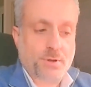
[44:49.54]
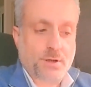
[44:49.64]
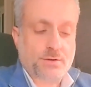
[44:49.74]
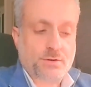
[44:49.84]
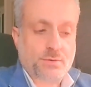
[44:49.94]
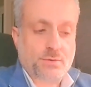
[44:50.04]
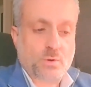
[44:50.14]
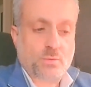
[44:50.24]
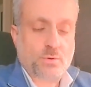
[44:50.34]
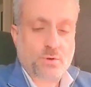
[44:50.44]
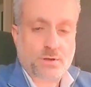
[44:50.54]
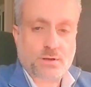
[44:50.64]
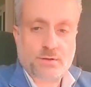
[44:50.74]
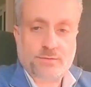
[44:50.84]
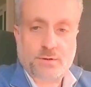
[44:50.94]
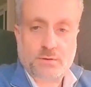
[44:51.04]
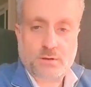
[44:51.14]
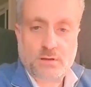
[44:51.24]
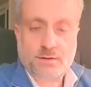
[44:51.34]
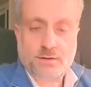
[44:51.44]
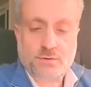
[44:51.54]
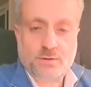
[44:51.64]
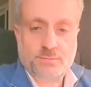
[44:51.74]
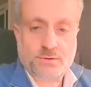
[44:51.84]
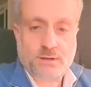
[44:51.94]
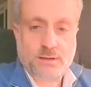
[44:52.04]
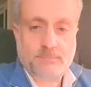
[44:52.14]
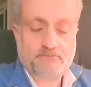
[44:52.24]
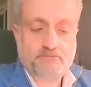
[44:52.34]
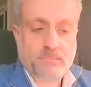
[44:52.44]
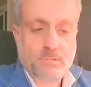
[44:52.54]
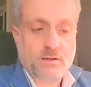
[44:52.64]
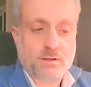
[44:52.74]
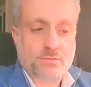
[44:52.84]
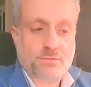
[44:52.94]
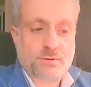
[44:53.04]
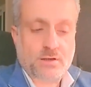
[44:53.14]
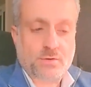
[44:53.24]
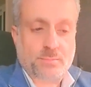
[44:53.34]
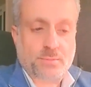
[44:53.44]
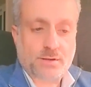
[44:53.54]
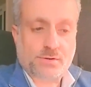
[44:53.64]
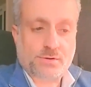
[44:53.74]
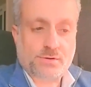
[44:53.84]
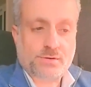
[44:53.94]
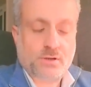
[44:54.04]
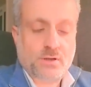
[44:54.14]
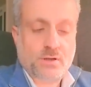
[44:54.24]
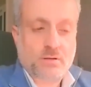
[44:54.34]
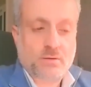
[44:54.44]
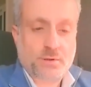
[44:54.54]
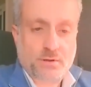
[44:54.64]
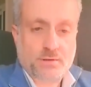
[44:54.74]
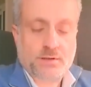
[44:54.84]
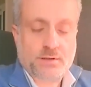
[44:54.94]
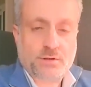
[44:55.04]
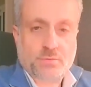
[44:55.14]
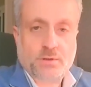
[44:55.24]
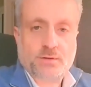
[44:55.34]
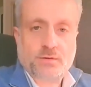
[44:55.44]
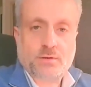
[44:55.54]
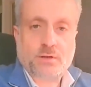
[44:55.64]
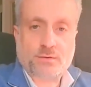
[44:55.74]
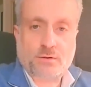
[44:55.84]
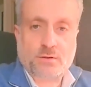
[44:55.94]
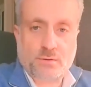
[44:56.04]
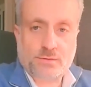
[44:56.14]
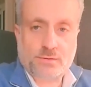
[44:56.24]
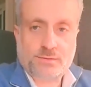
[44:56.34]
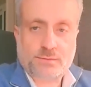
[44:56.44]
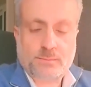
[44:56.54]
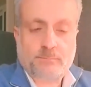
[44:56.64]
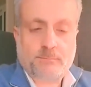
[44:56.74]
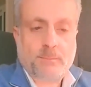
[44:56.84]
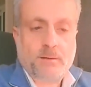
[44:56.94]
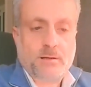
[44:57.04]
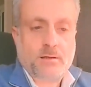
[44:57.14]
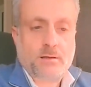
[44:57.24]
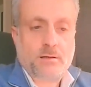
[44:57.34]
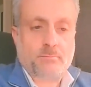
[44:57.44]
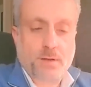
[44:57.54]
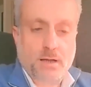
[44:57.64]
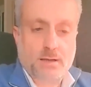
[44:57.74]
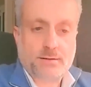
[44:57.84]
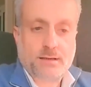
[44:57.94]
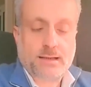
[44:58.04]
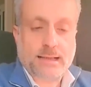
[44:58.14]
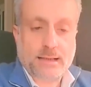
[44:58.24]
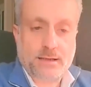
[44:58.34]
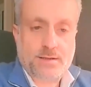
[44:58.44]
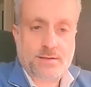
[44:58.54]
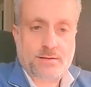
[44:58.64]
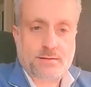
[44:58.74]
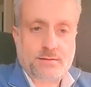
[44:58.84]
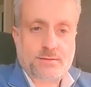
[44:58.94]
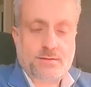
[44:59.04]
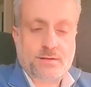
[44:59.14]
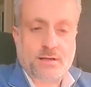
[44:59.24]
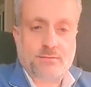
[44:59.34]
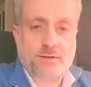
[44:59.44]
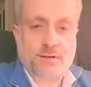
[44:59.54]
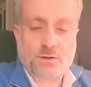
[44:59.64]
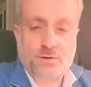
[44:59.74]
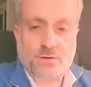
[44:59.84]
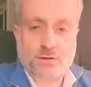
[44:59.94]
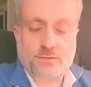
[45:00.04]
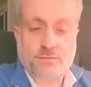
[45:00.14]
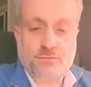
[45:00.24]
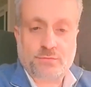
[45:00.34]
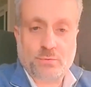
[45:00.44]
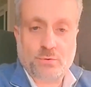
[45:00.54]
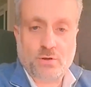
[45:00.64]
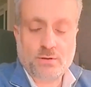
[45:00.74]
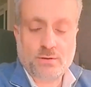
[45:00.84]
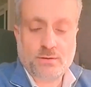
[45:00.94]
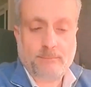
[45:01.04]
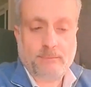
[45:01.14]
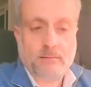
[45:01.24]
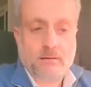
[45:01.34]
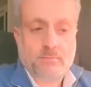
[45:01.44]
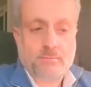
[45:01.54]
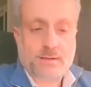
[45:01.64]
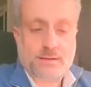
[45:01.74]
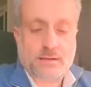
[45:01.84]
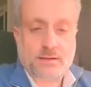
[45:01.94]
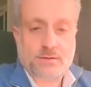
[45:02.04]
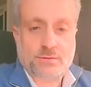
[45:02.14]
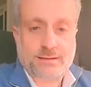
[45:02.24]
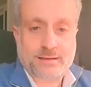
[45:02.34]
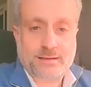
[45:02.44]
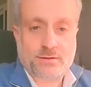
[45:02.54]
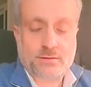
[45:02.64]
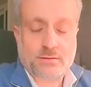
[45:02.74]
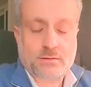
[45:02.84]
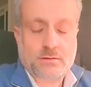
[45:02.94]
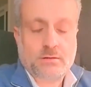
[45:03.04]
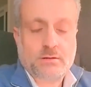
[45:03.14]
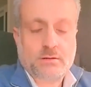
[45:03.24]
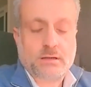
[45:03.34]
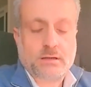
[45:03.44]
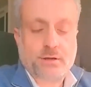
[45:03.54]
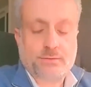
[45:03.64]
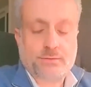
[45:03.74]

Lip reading: But what we're working on very hard in Europe today is to tell our partners, we know that the UN is a lost cause, but at least save the honor of the free world by sticking together and